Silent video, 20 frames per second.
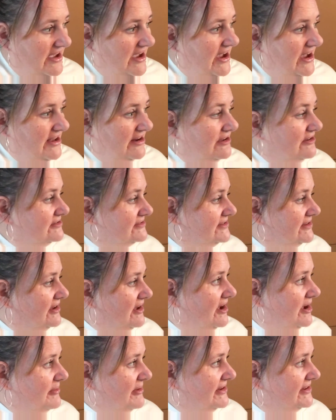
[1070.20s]
looks a lot.
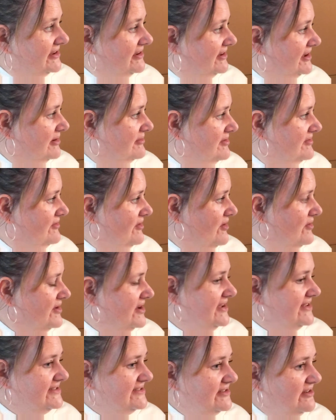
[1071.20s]
I mean, don't get me wrong,
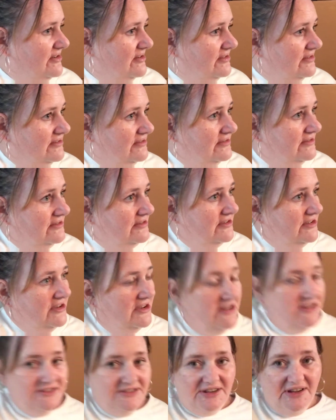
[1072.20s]
it's not
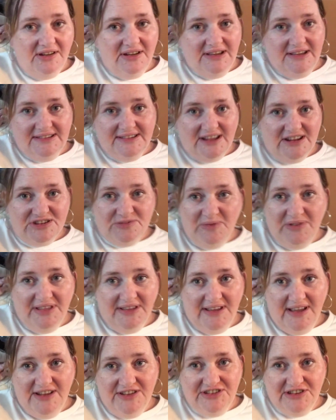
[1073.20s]
dirty as such. I mean, the
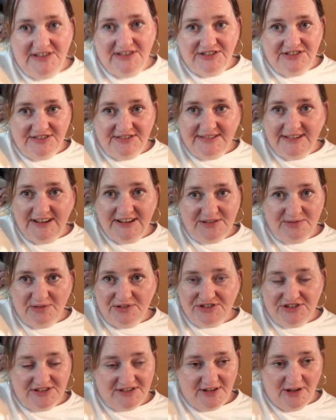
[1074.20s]
kitchen is just,
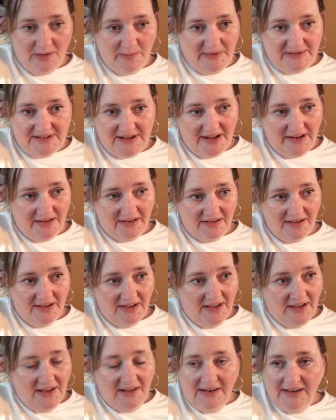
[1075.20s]
dishwasher's got to be done.
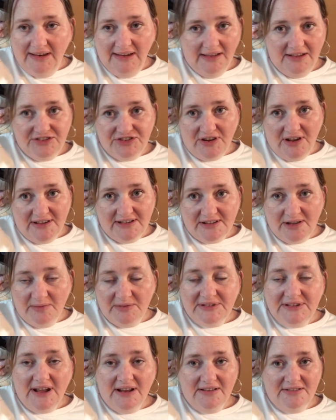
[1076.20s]
Litter tray's got,
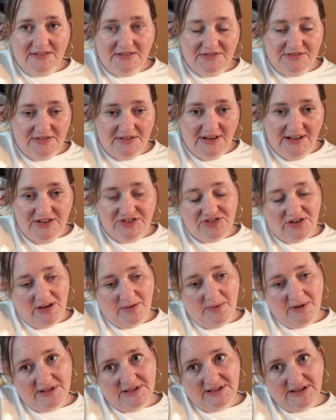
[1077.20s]
Talla's gone to the litter tray
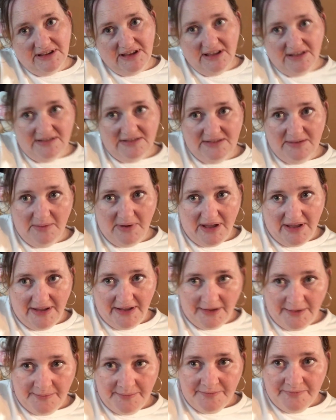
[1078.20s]
once the kitten's away,
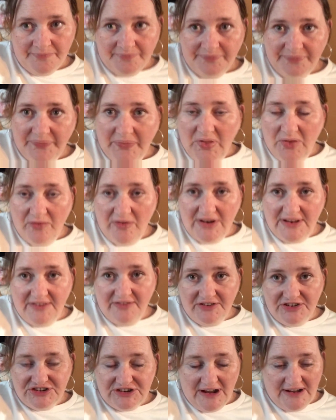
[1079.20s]
ready for
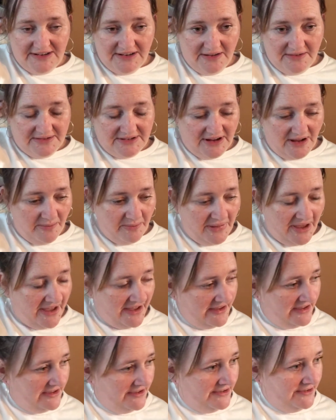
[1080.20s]
Shadow to come back.